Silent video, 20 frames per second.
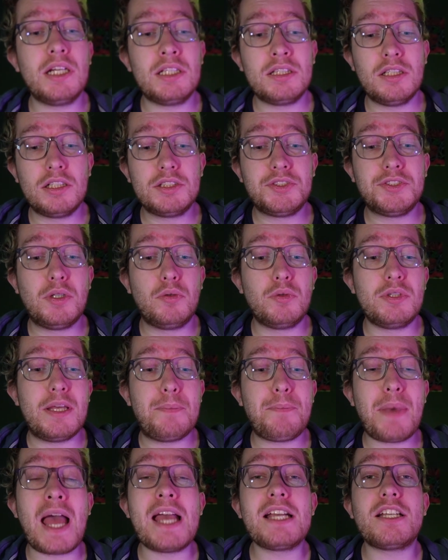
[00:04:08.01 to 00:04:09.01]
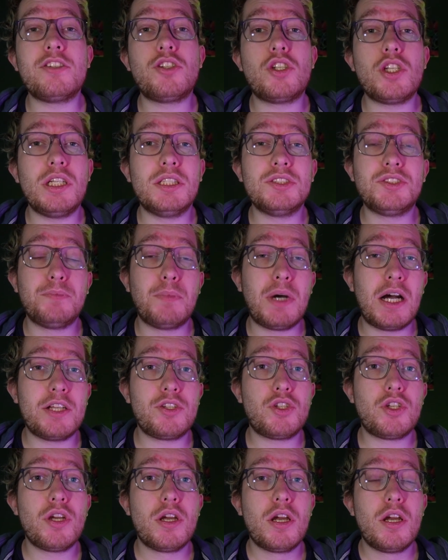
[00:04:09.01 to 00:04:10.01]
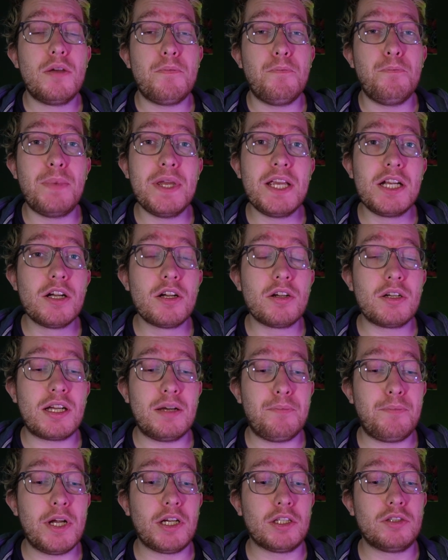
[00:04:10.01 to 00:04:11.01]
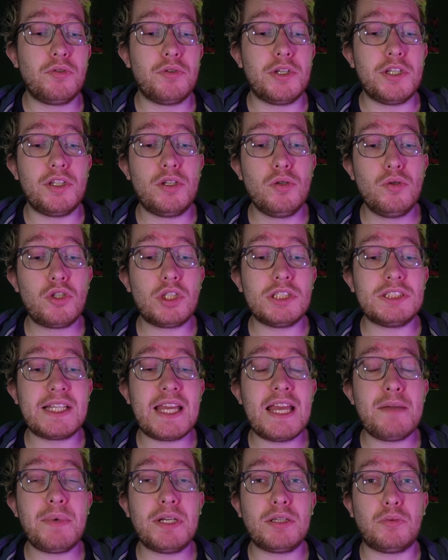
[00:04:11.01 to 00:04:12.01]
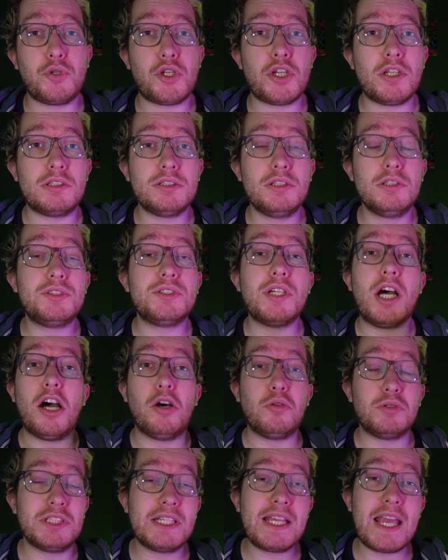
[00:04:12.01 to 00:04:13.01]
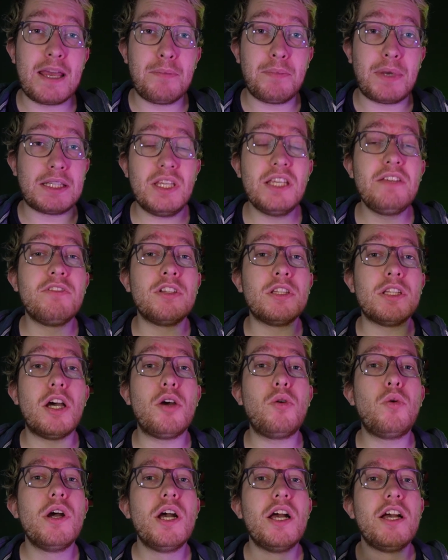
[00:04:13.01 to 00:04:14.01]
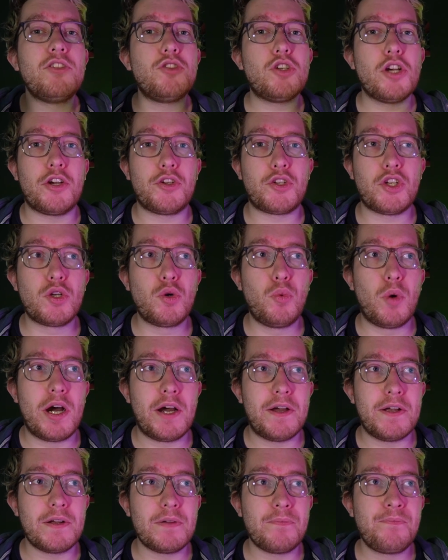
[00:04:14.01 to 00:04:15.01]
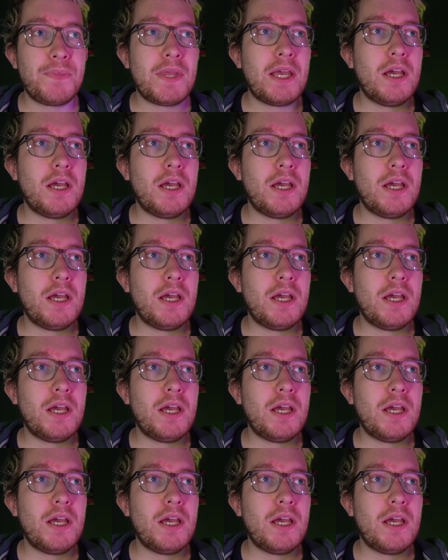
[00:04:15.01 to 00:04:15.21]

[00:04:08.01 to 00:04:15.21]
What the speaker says: and also the package is much bigger compared to a usual gamepad, which includes only gamepad, even no charging wire.